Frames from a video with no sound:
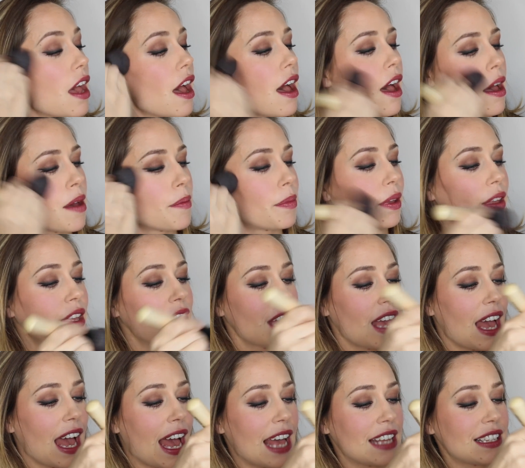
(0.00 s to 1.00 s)
up
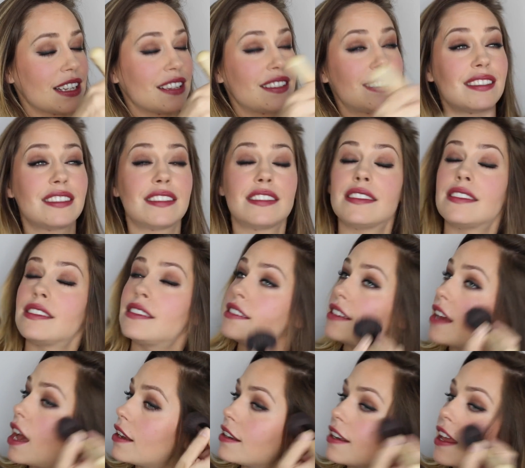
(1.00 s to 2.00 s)
as a
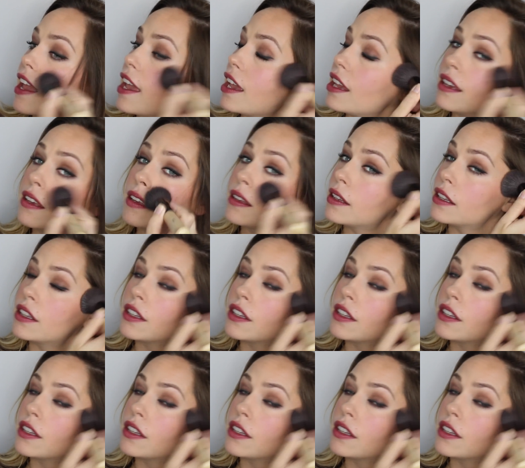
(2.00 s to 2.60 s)
stunning,